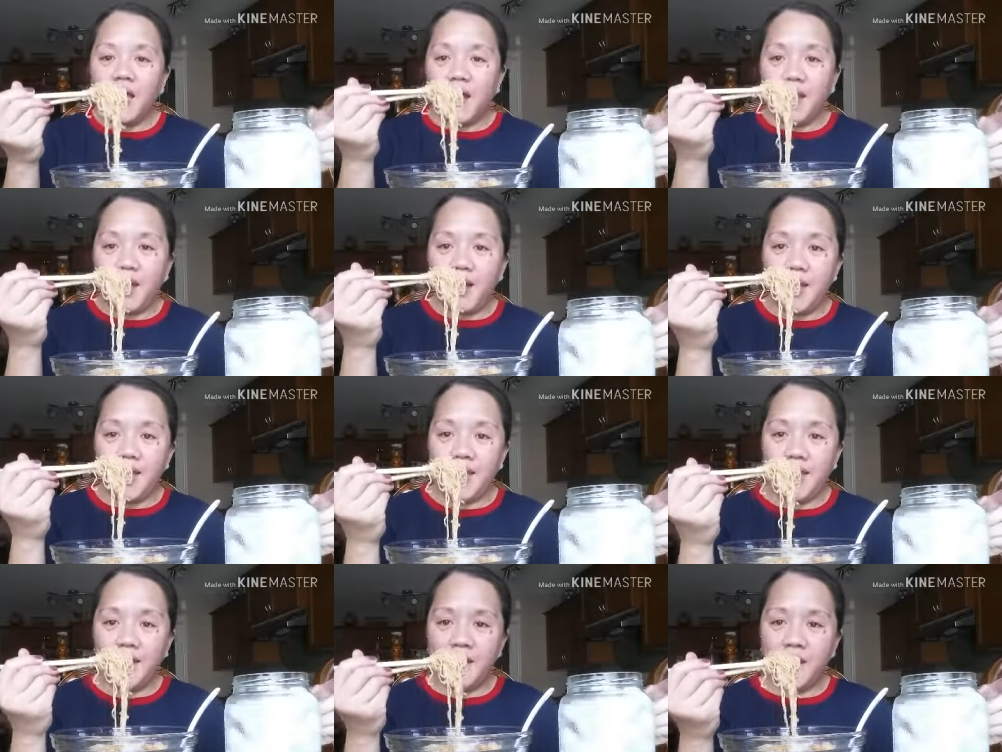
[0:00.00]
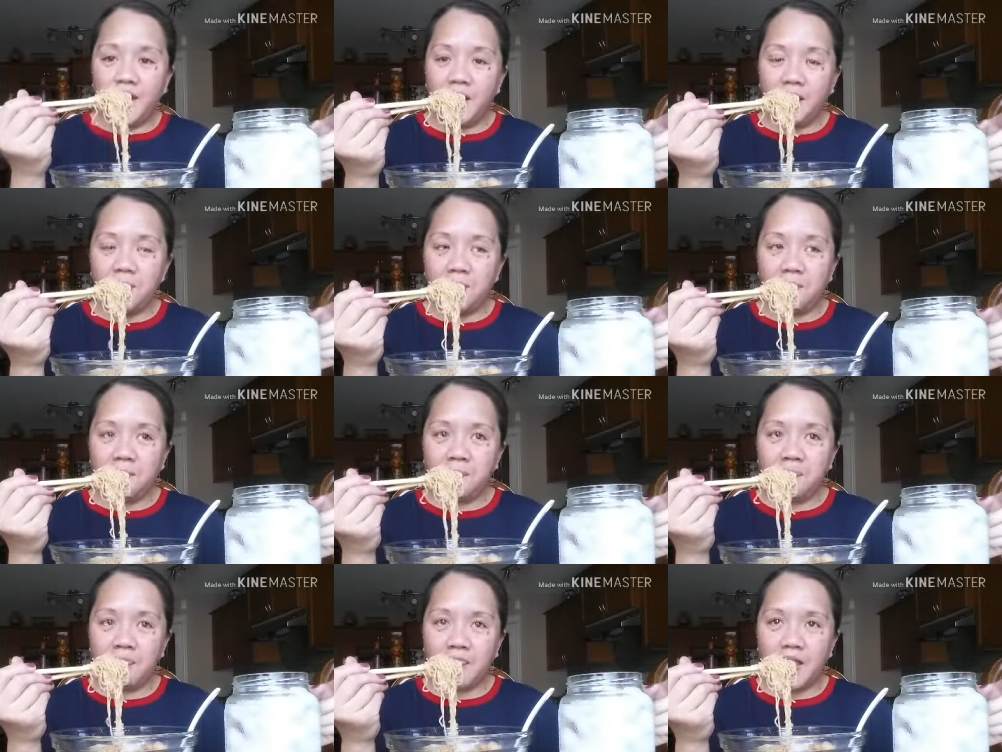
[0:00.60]
I
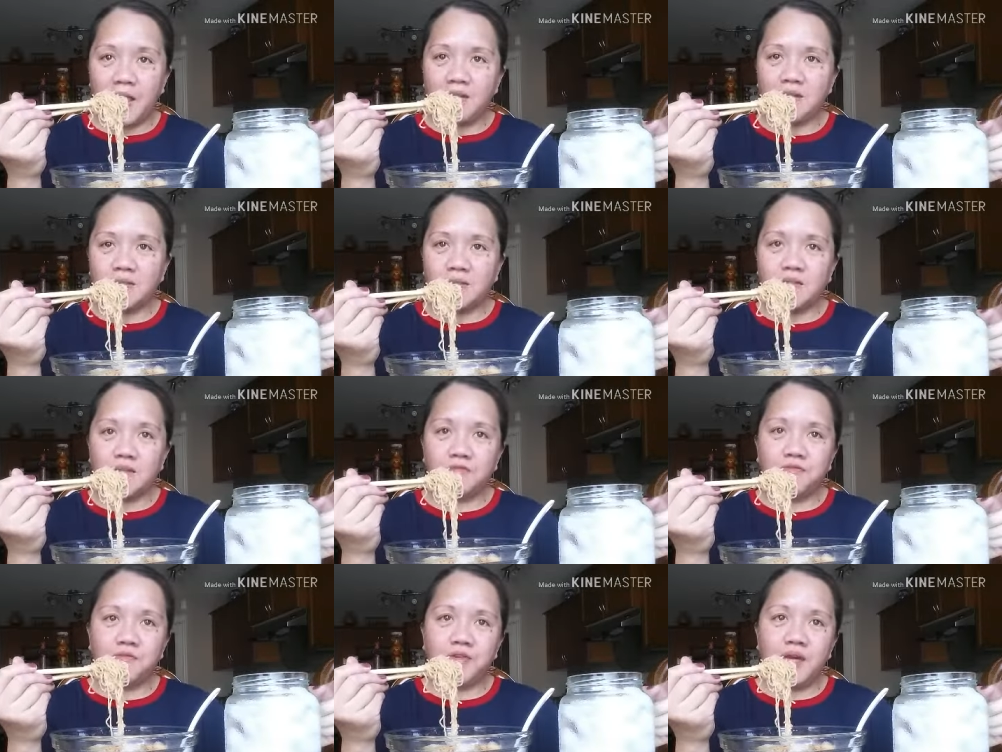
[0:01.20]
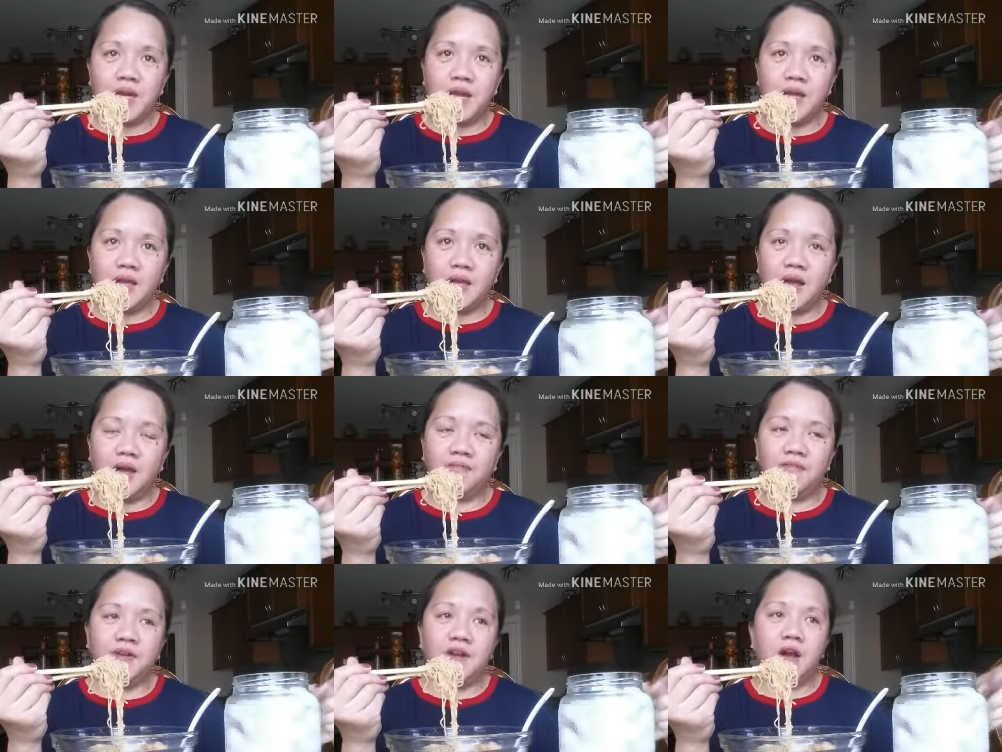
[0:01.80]
um I sit for like
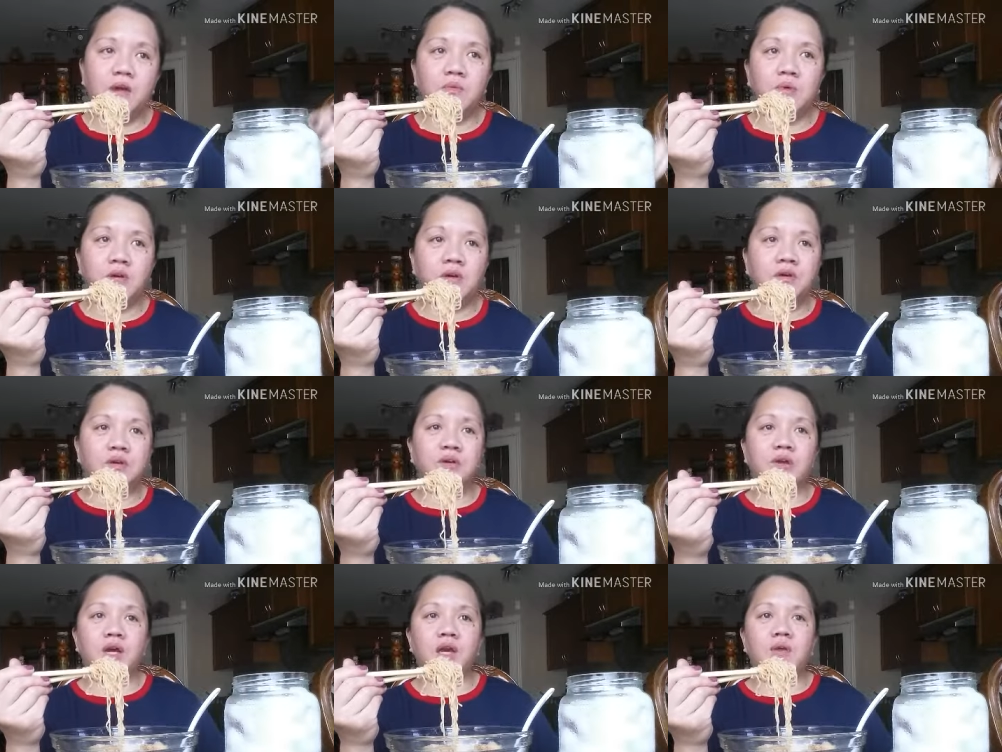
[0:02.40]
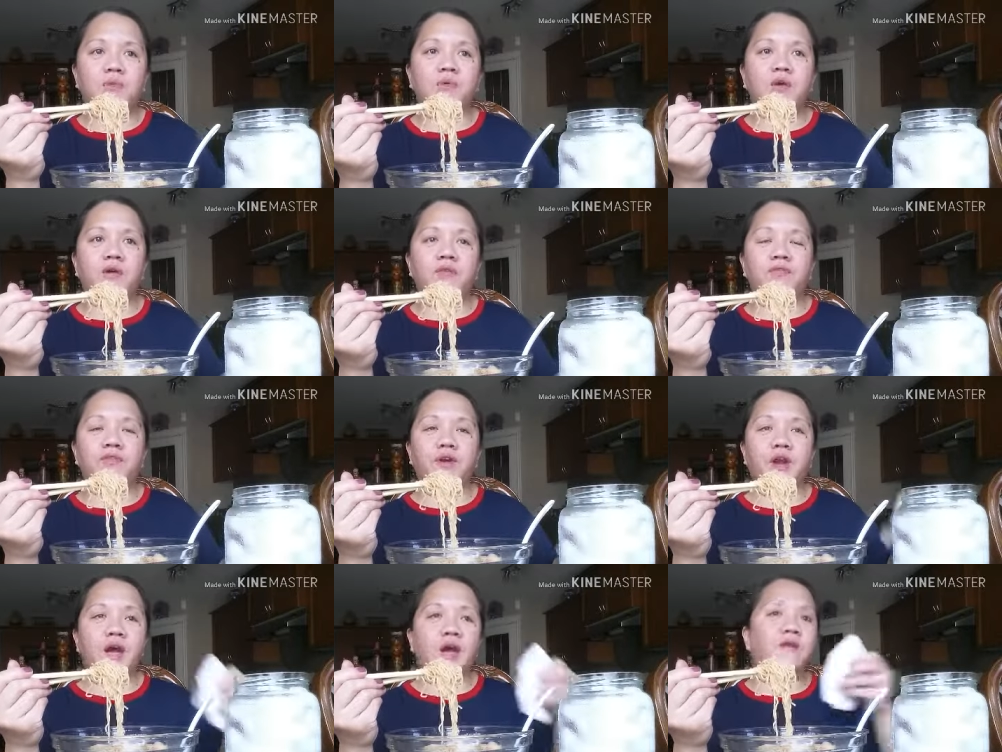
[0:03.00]
half an hour or I
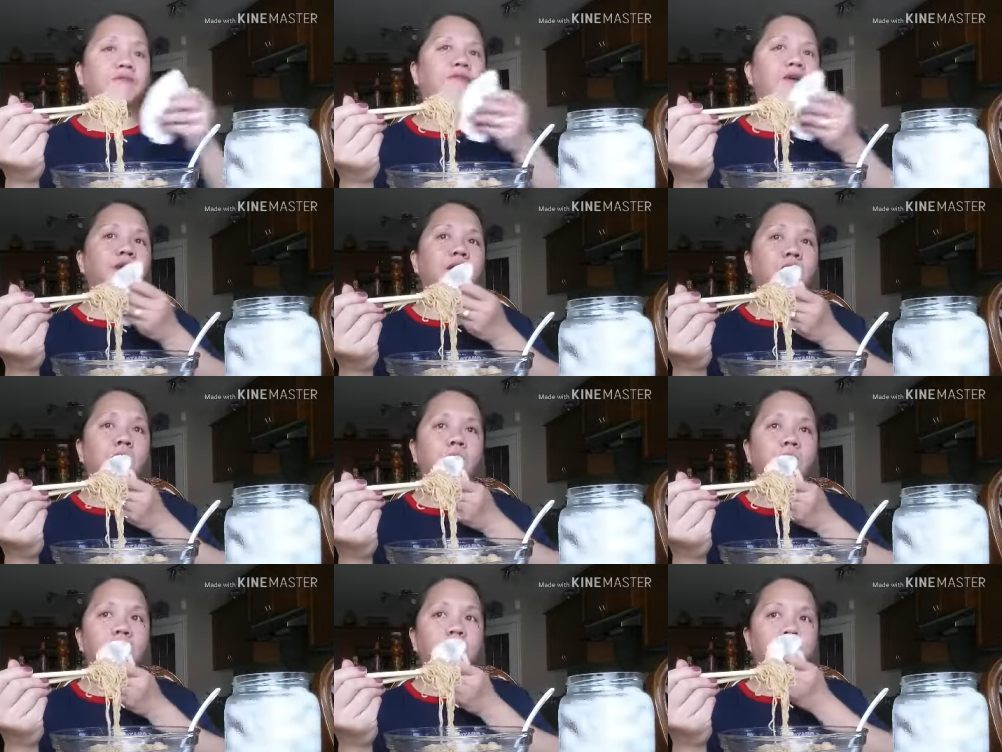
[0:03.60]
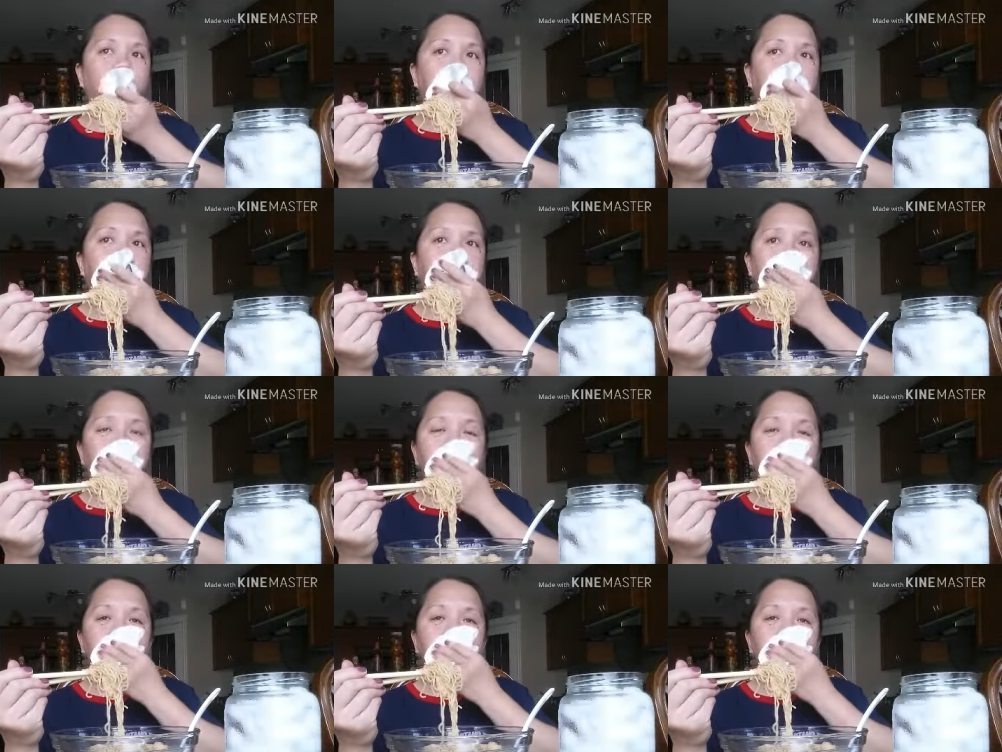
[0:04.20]
walk for half an hour